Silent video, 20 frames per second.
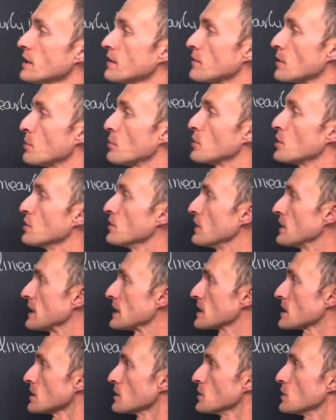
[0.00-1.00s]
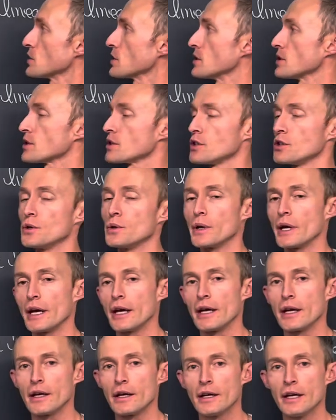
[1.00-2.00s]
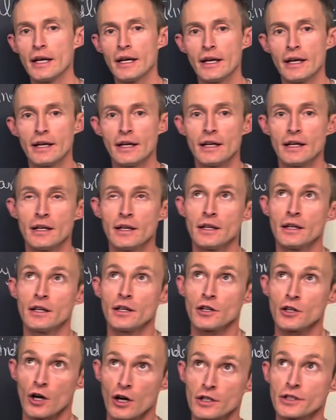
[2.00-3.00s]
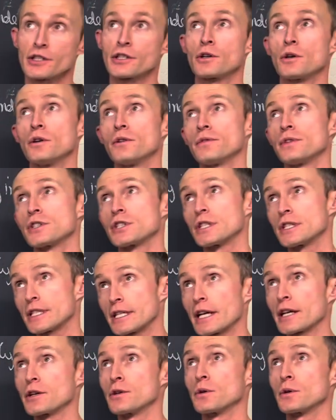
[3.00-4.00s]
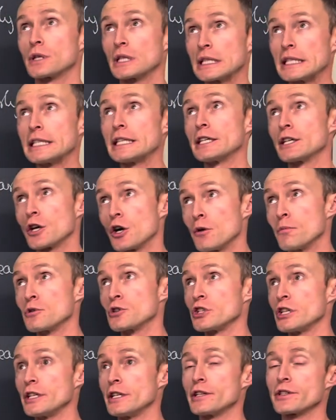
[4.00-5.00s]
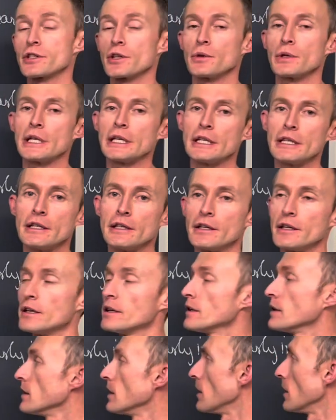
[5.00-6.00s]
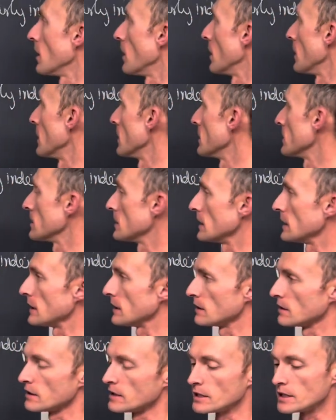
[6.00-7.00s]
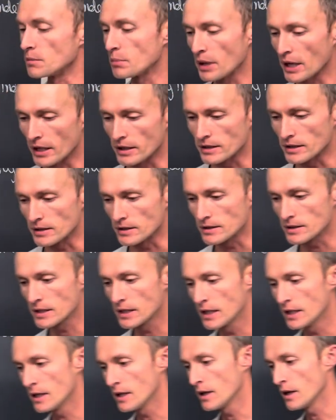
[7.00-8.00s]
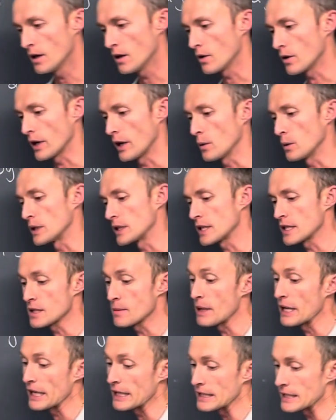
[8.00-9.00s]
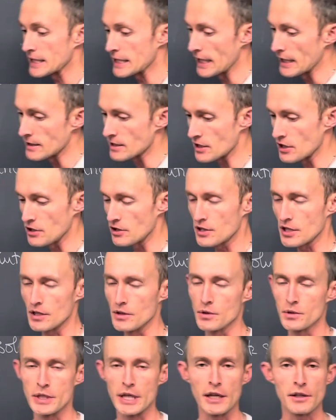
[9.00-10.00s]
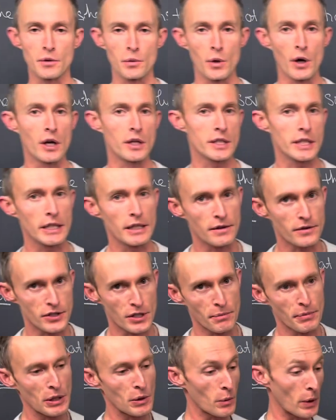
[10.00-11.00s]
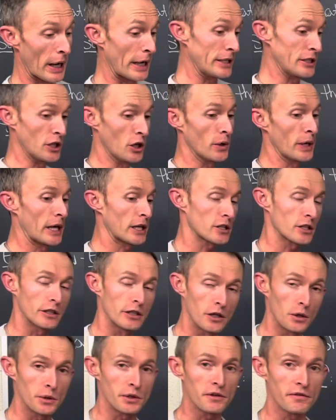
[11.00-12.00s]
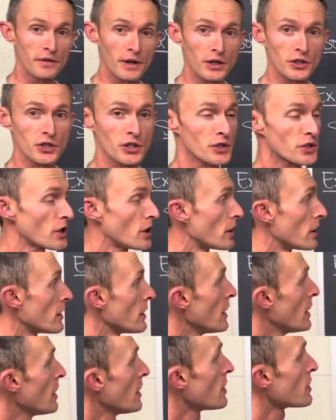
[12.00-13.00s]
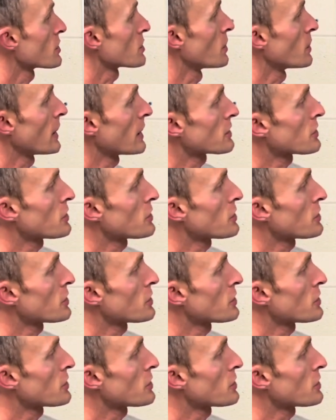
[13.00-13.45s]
for proving that solutions to a constant coefficient second order linear homogeneous ODE are linearly independent. Okay, well, it doesn't make any sense to take the Wronskian of something where I don't actually know what the functions are. So let's